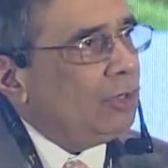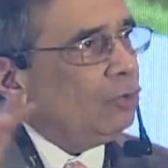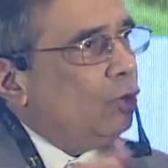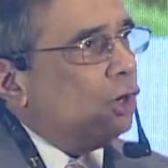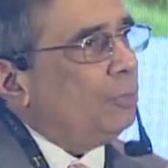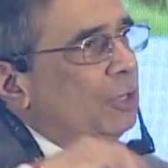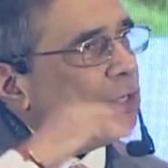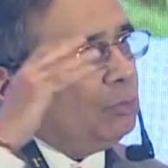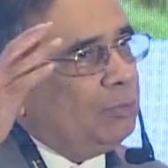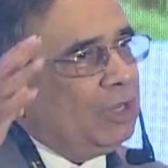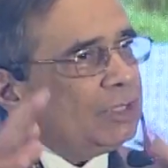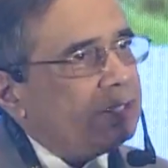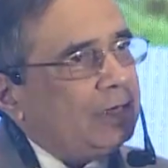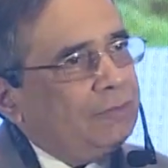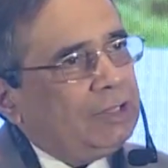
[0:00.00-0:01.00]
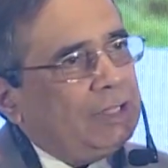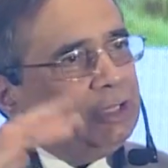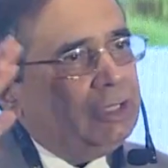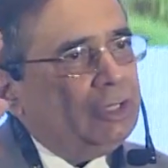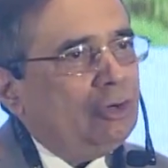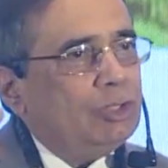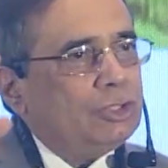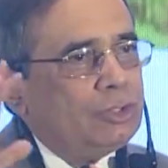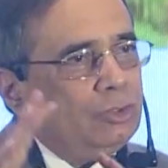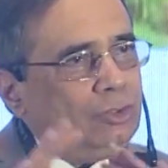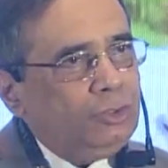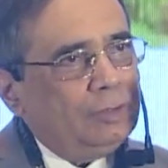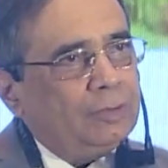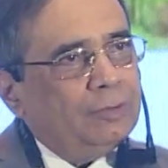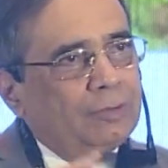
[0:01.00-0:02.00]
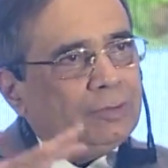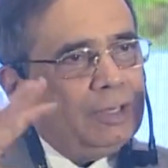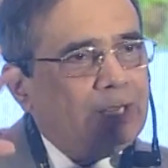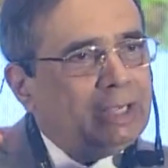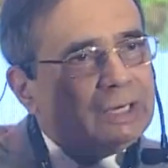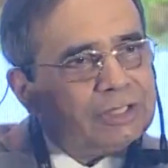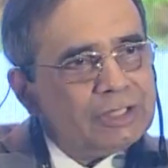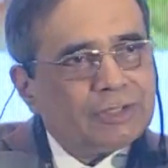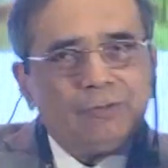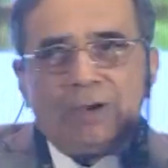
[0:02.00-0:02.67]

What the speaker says: you want me to mix it with Hindi also? English is